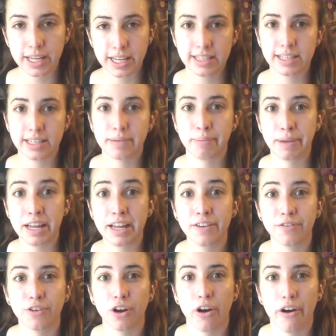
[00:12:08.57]
easily
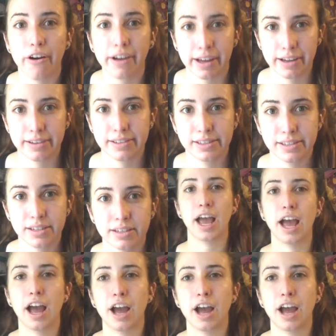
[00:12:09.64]
mean for August?